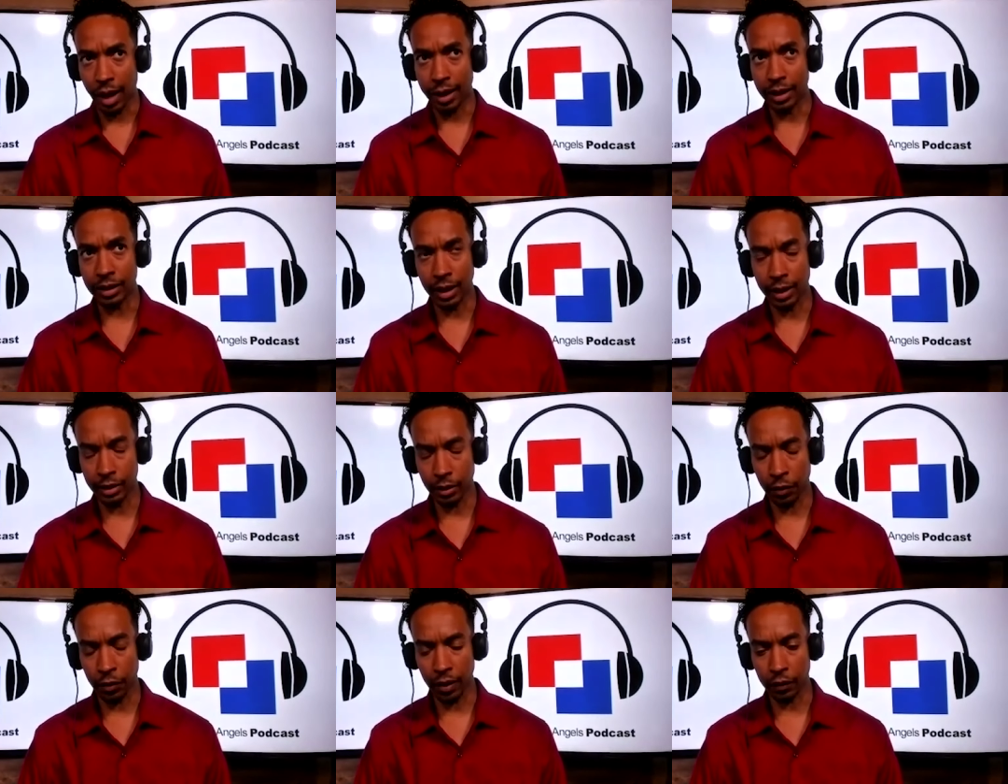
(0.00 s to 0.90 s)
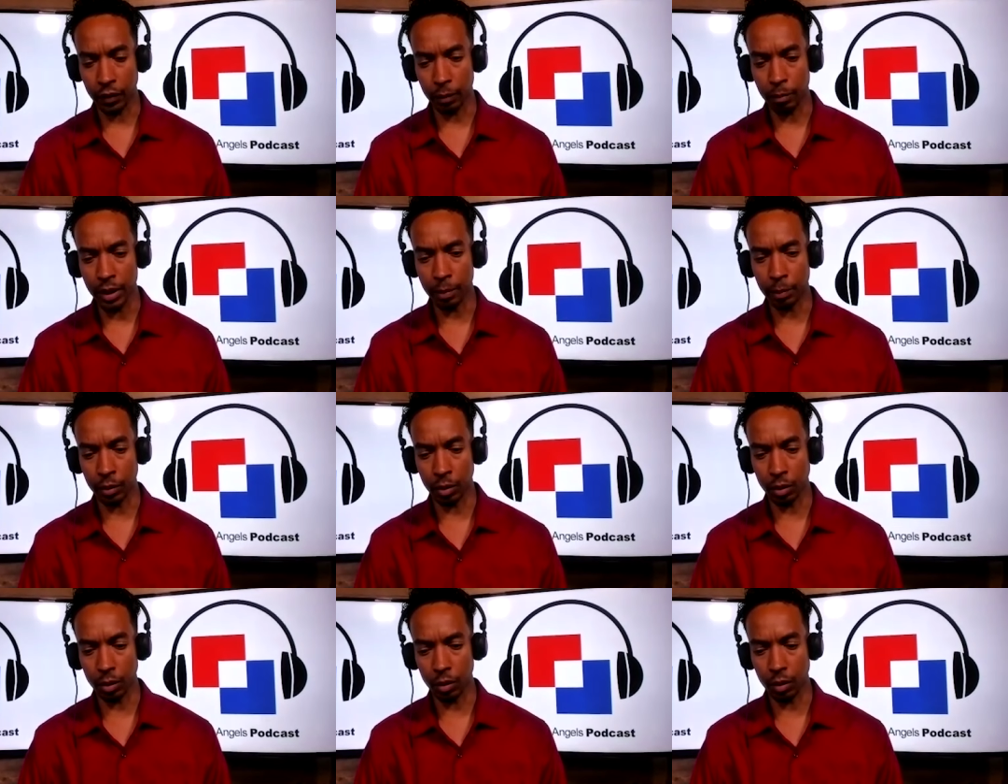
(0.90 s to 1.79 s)
i tend to think that
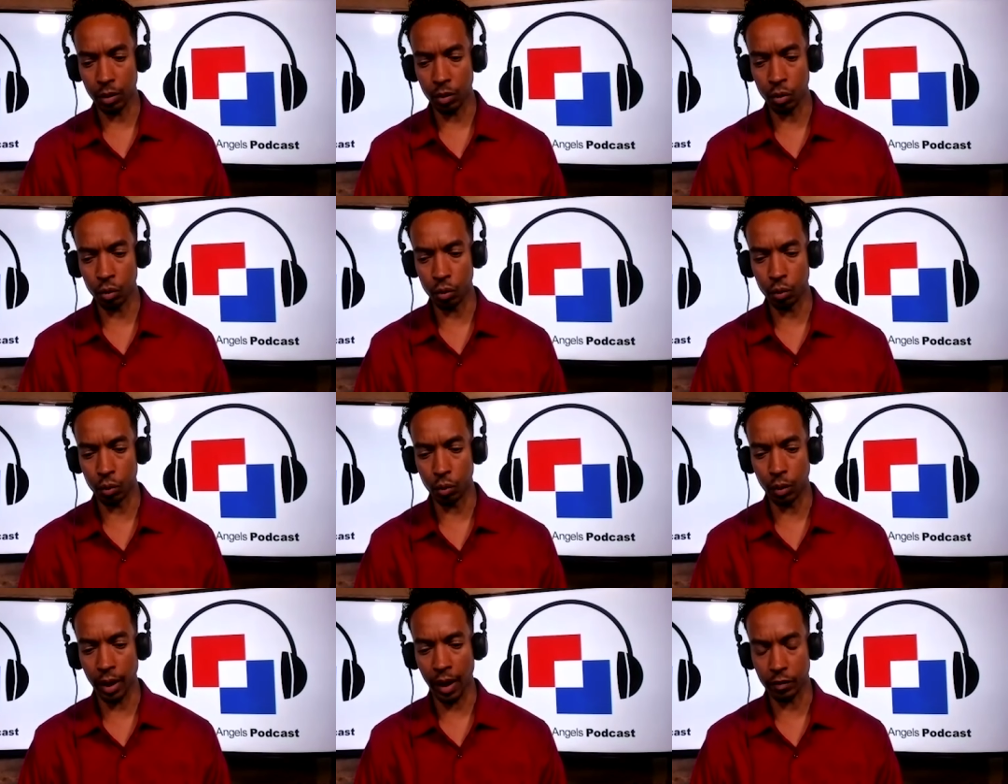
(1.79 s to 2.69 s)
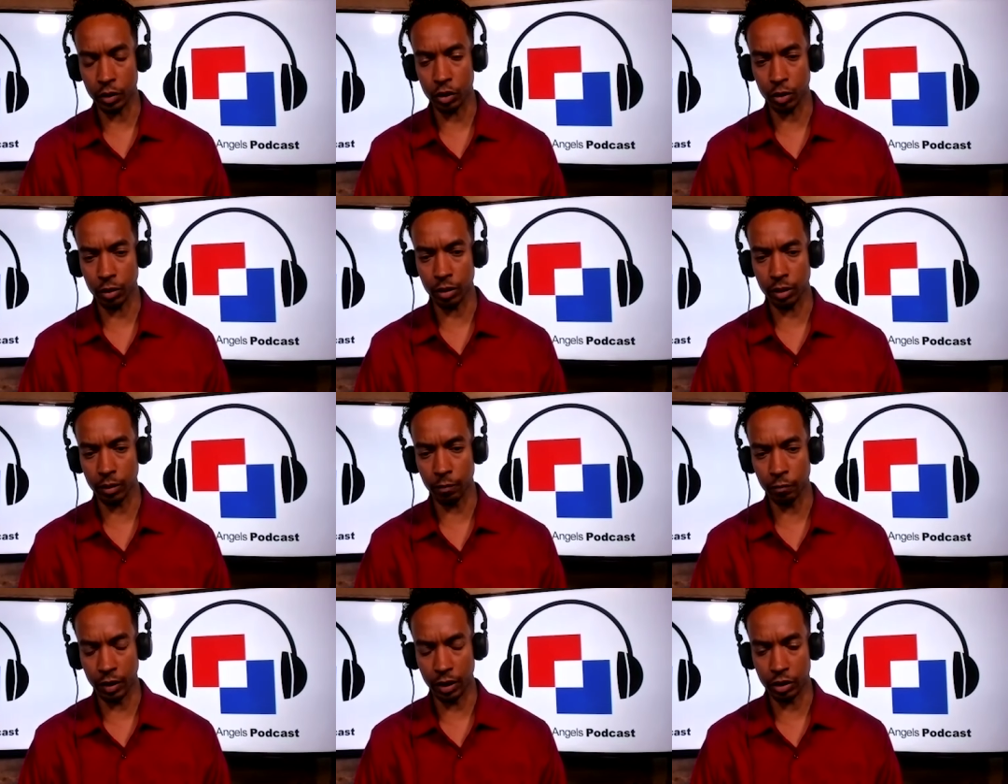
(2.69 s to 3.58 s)
people who have a
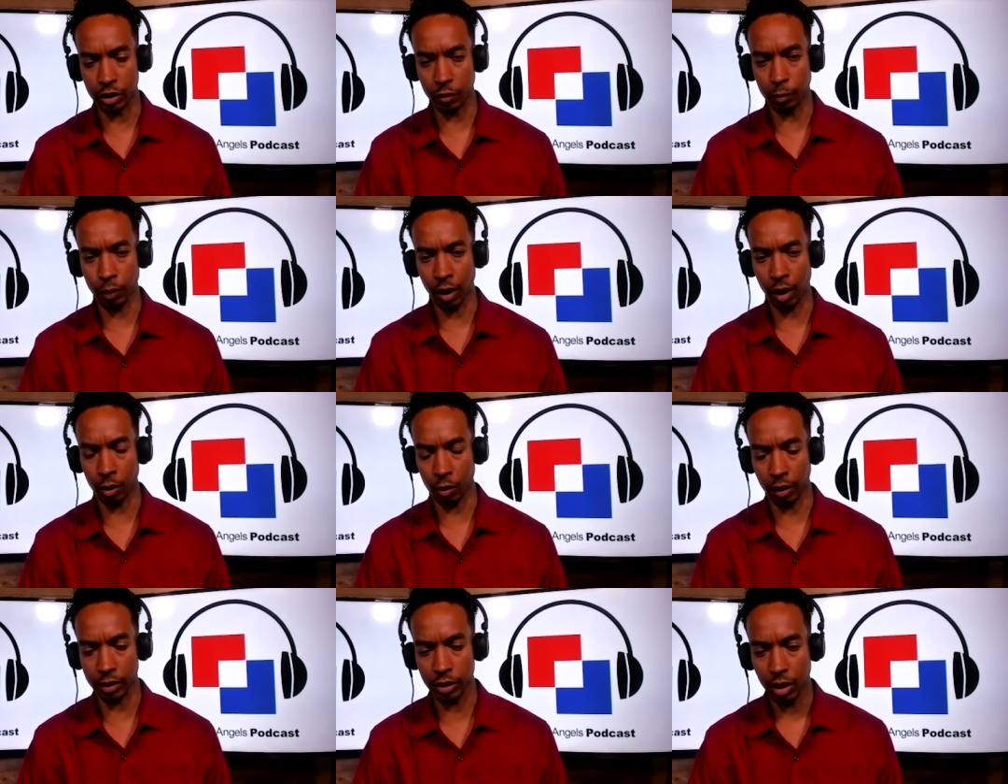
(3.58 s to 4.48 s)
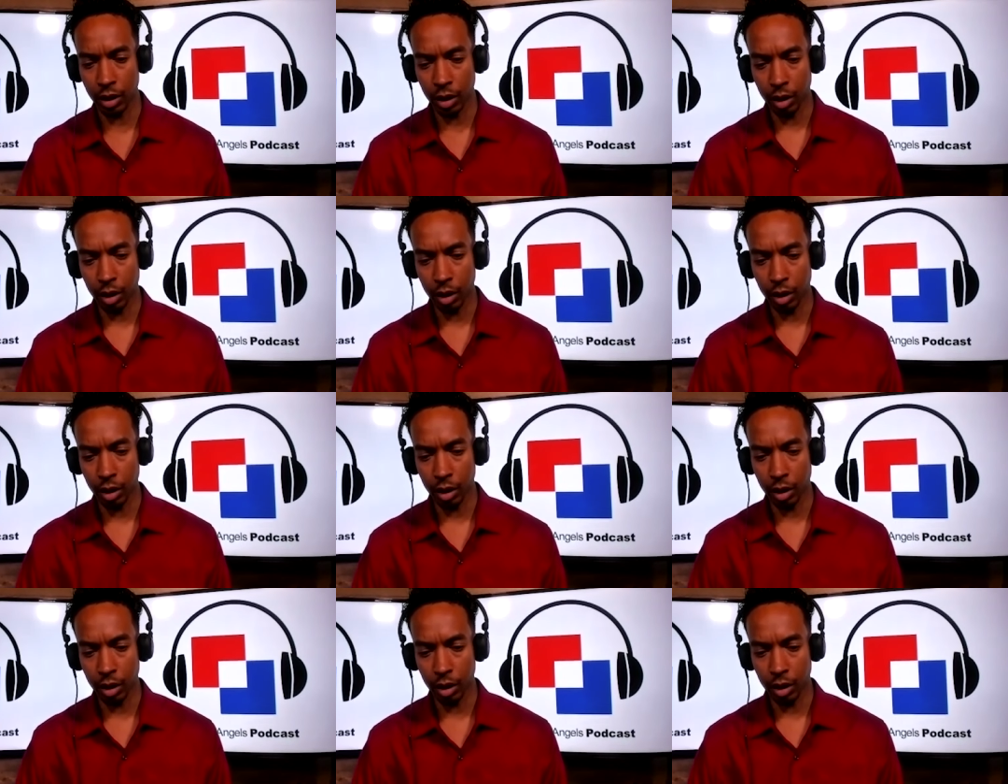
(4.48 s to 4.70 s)
certain vision of progress